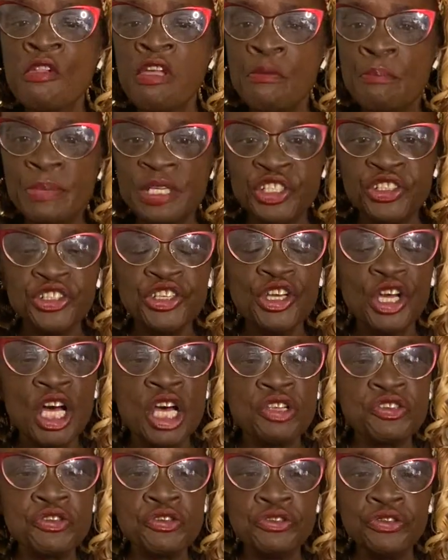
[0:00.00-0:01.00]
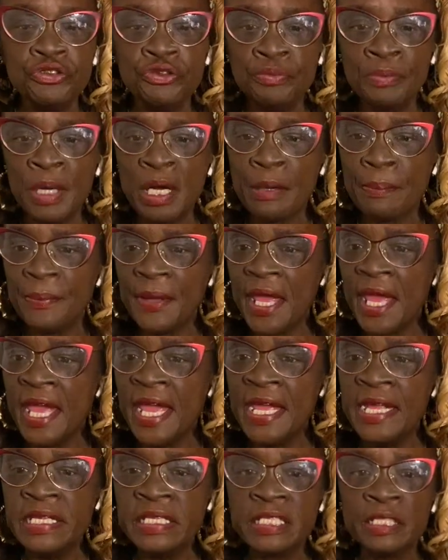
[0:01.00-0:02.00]
But she also do
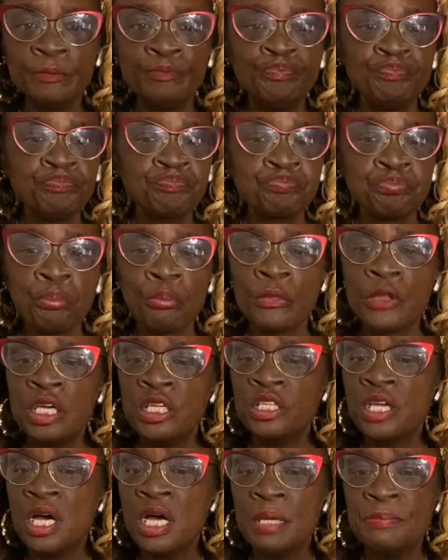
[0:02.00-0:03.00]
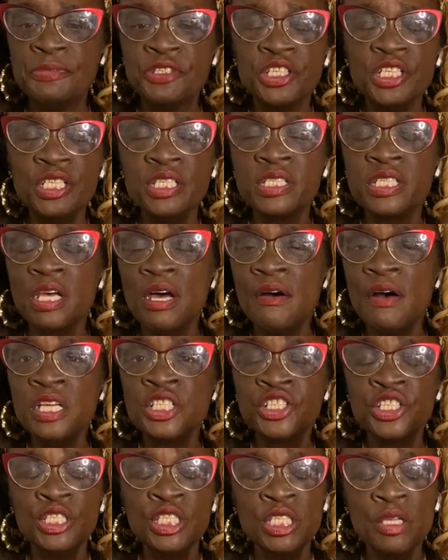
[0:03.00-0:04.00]
mukbangs. Um, she's uh,
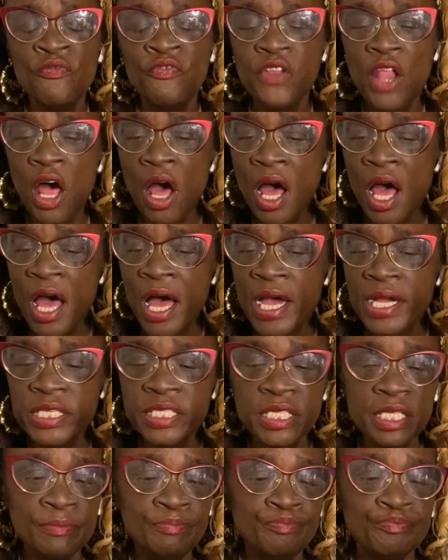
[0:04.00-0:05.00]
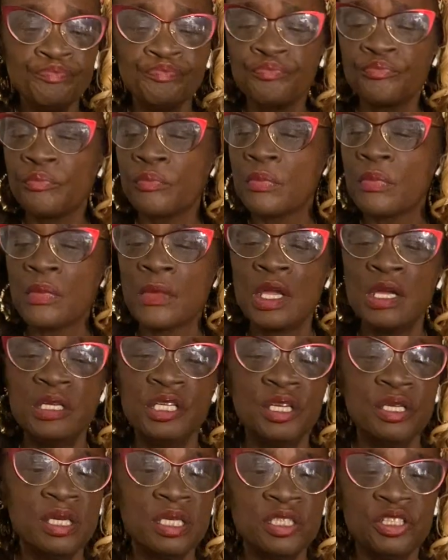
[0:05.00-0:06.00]
she vlogs.
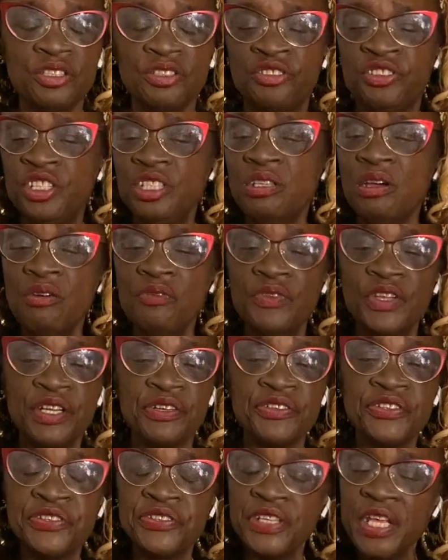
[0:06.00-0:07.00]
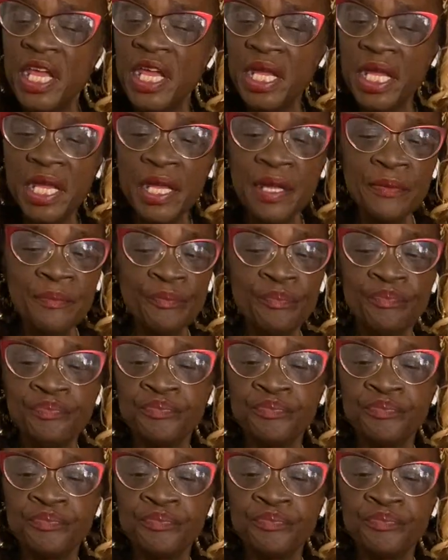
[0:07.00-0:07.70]
She's on there singing.